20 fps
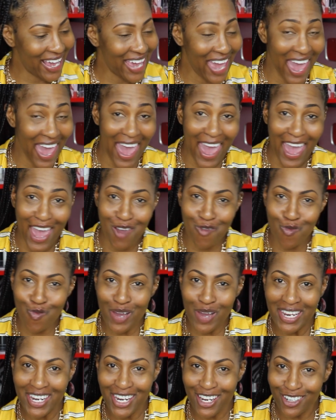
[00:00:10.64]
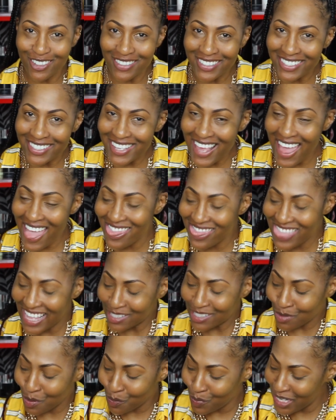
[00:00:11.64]
aka winners?
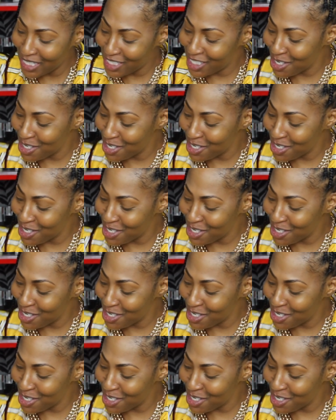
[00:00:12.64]
That's what we